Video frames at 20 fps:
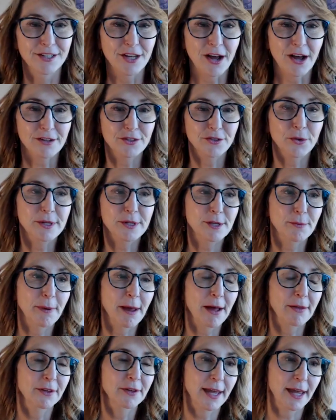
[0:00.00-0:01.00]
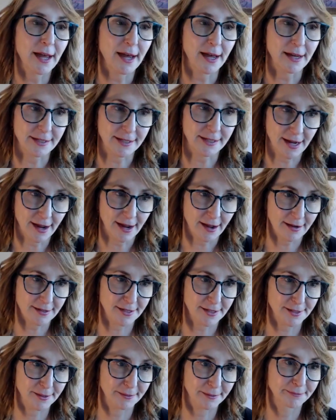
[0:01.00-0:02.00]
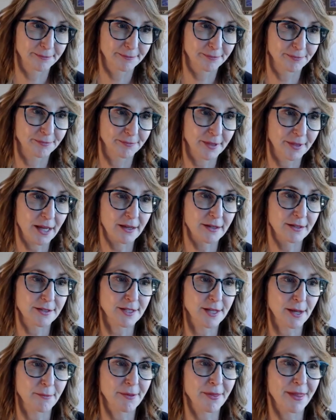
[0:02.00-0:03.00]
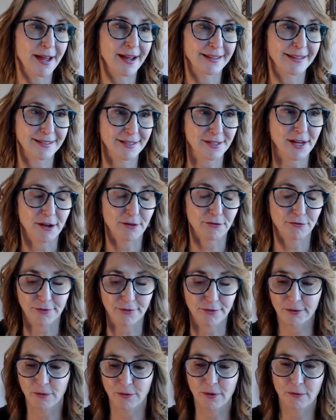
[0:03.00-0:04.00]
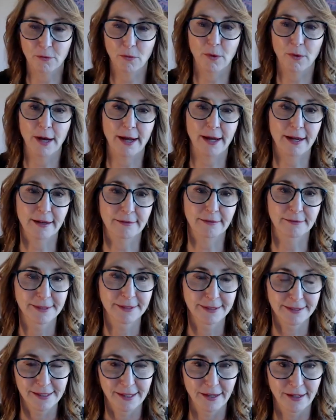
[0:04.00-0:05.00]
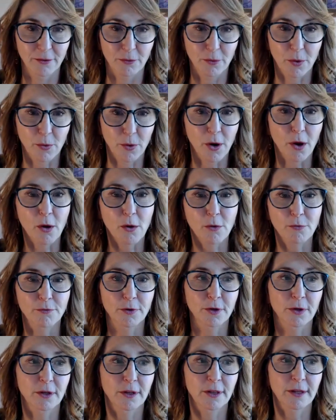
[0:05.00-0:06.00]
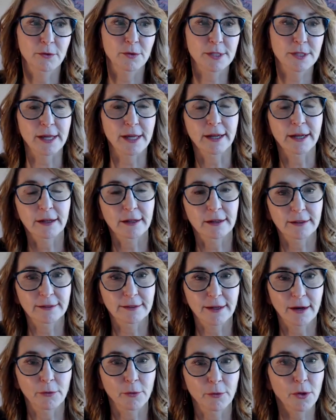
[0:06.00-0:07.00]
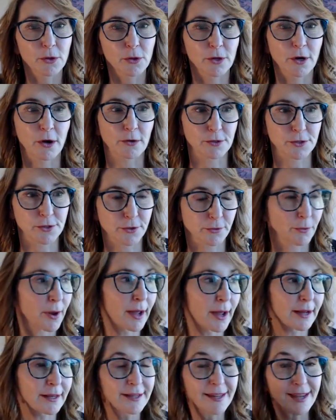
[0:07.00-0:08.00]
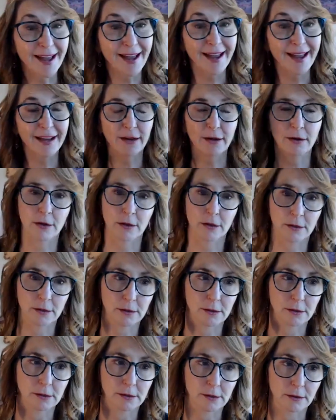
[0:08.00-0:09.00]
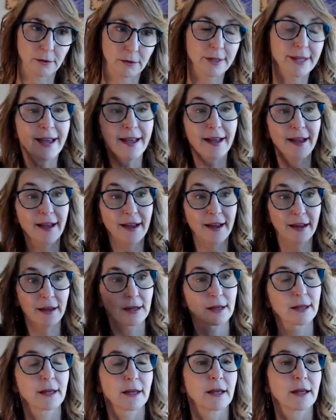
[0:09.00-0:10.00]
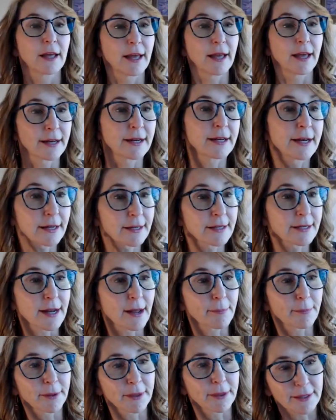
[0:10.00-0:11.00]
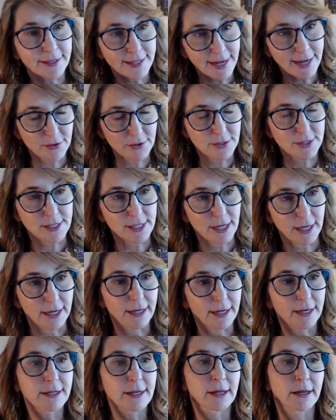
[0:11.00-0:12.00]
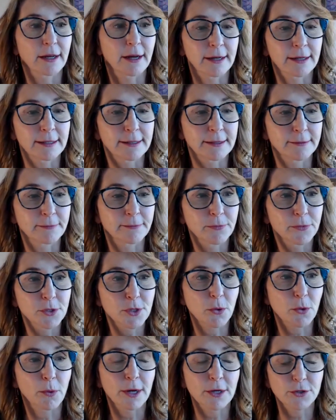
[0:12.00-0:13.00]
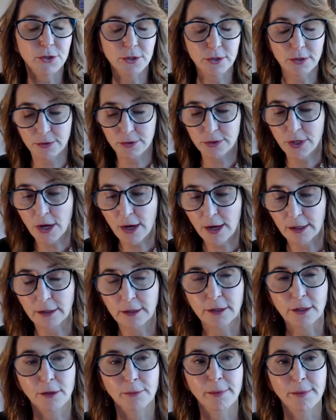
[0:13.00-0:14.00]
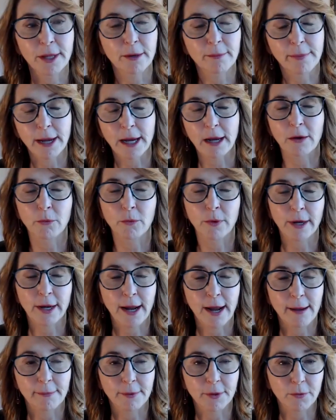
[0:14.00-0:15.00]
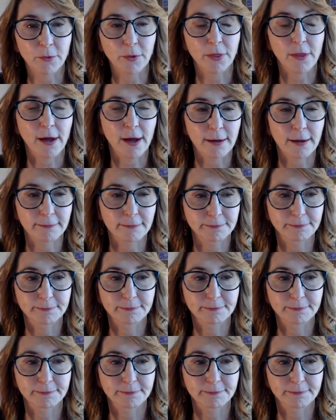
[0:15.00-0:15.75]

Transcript: talk to us about the cat tax and some of that stuff and why we were hopeful. It was like a roller coaster ride. Yay. Oh, yay. And it ended up in the downside. So why don't you talk a little bit about what happened with that?